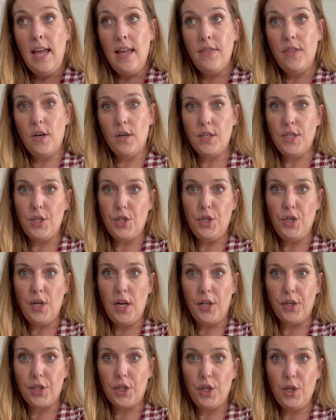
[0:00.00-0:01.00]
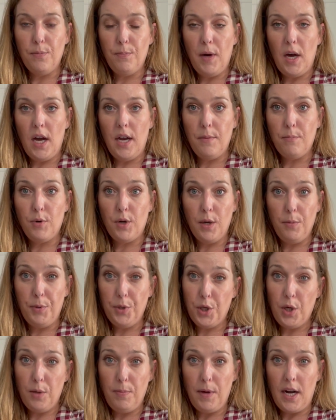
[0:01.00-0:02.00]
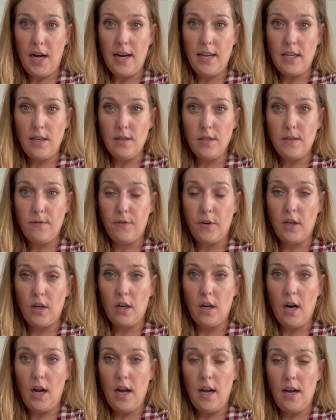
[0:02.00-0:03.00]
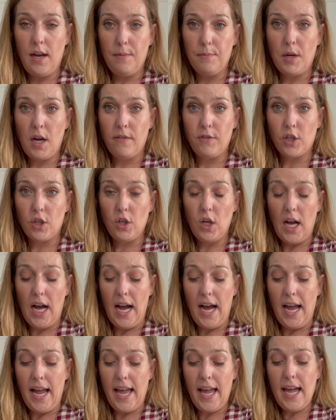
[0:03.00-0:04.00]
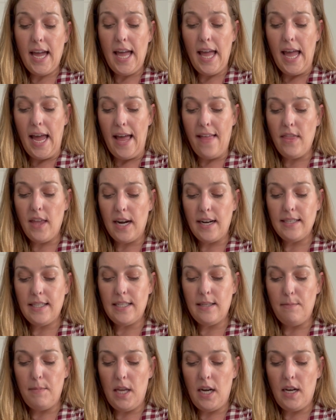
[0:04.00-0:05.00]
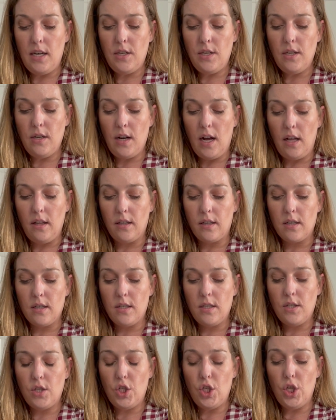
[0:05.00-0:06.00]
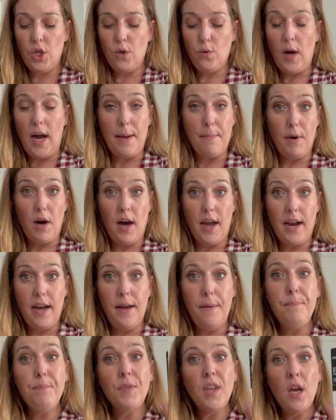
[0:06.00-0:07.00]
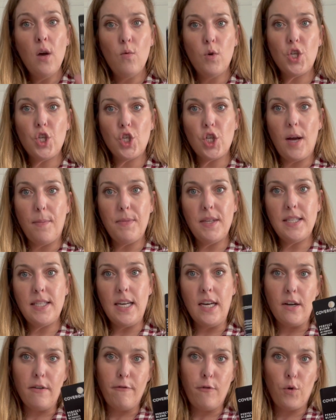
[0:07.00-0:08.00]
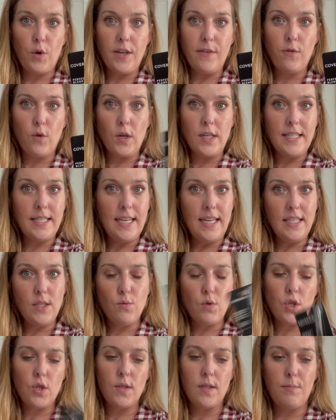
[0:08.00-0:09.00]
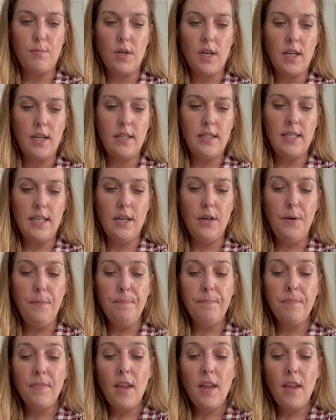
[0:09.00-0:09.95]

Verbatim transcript: There was a $2 coupon, printable coupon I used for um, CoverGirl Eye, and then I submitted $2 to Ibotta, which dropped this down to 44 cents, which was a pretty good deal.